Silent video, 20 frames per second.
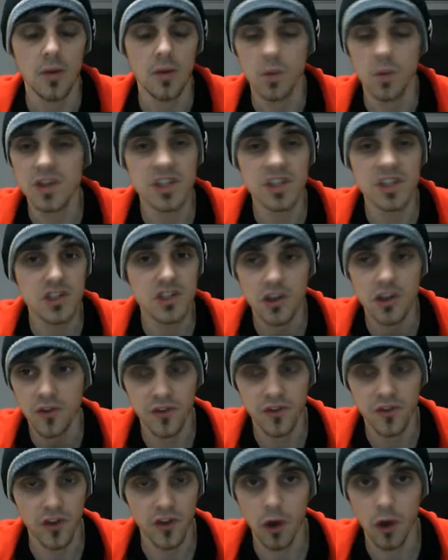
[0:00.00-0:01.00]
which is
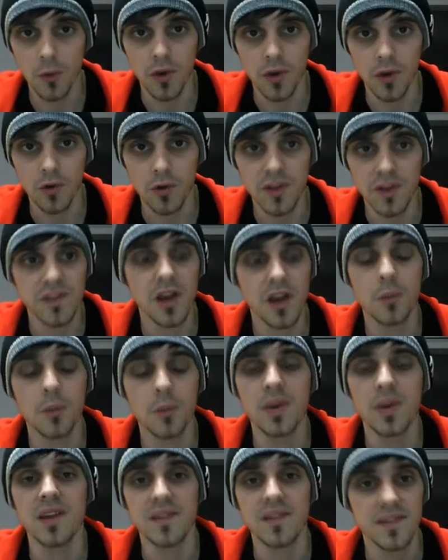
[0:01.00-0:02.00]
just phenomenal. This
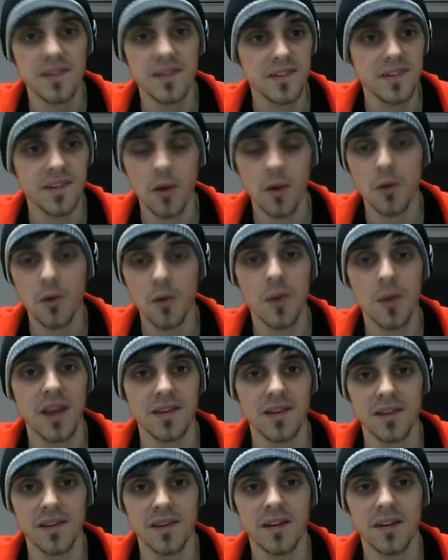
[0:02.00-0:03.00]
company is so
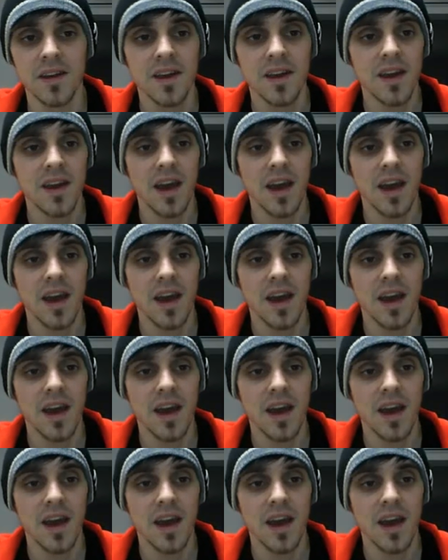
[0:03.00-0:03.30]
amazing.